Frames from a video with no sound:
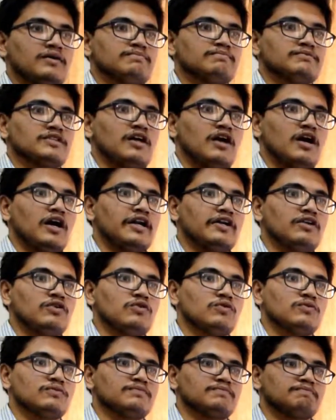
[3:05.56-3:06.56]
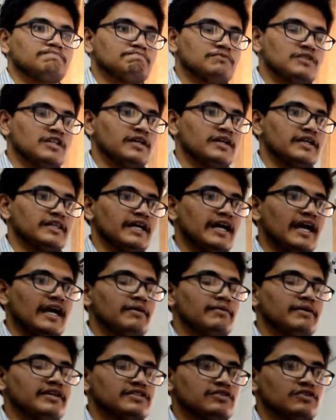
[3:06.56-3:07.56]
The Arduino, the
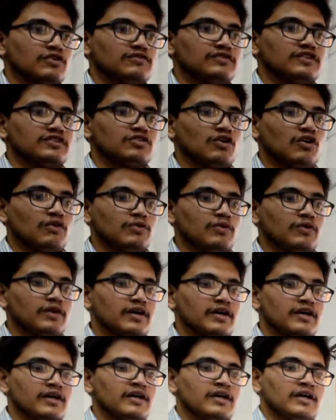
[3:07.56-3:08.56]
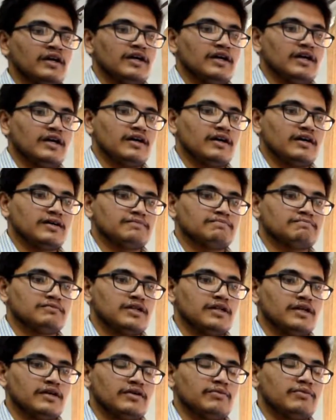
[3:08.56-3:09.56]
calibration of the software
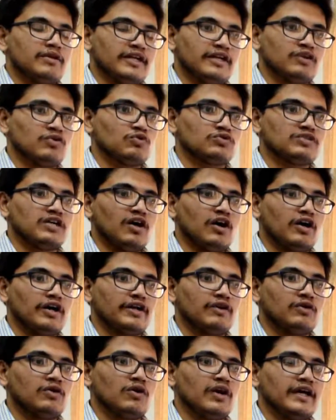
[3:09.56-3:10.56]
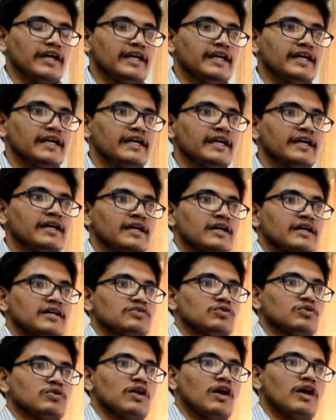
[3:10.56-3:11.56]
includes Arduino IDE.
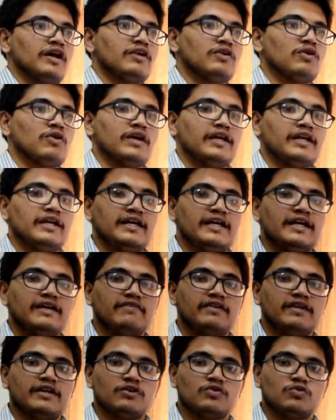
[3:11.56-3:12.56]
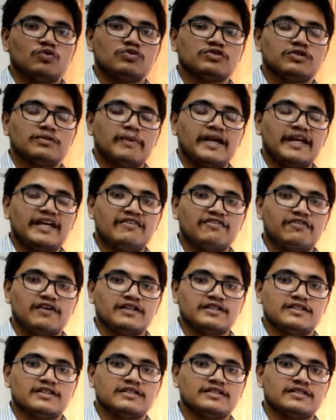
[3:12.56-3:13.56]
So the Arduino IDE includes many
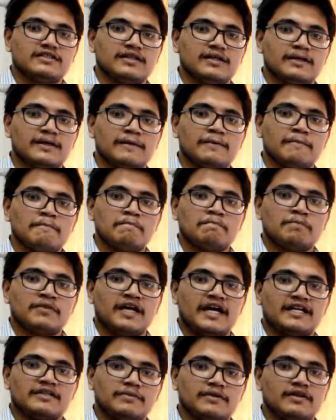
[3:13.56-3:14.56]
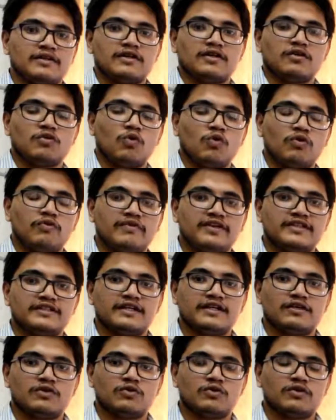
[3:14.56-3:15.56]
functions as per the code we
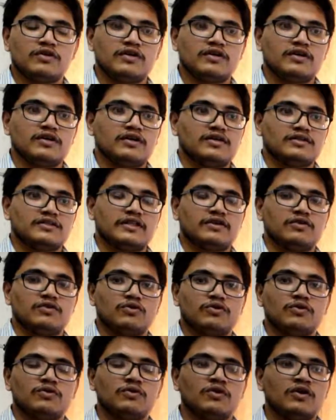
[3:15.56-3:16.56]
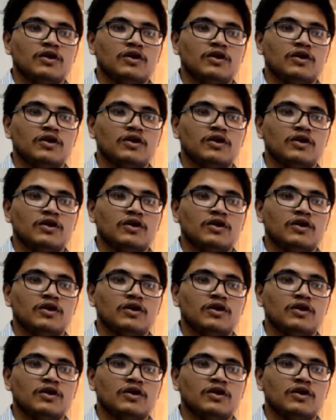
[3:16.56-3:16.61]
sent to you.